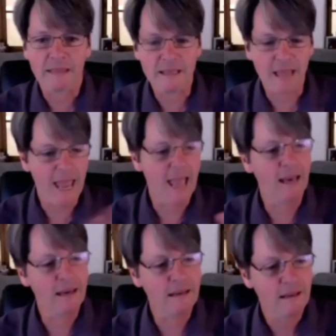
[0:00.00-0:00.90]
That this
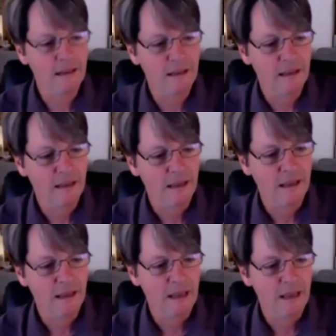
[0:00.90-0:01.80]
hand
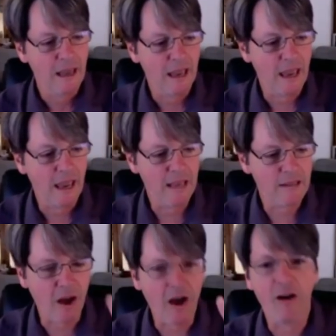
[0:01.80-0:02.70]

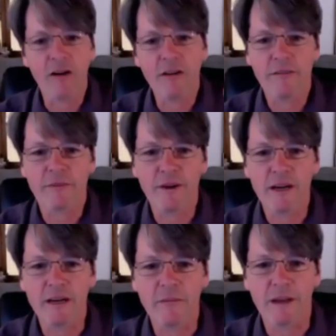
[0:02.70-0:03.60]
is all the
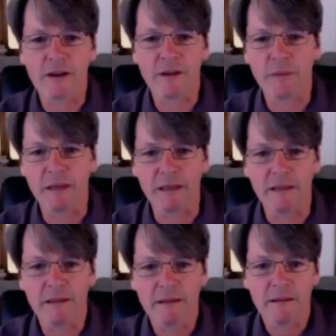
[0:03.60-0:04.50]
freedom there could
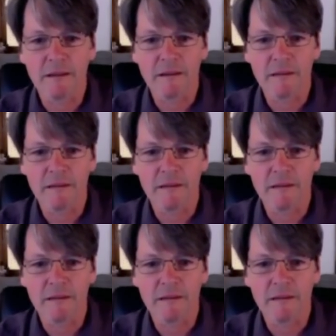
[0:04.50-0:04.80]
be.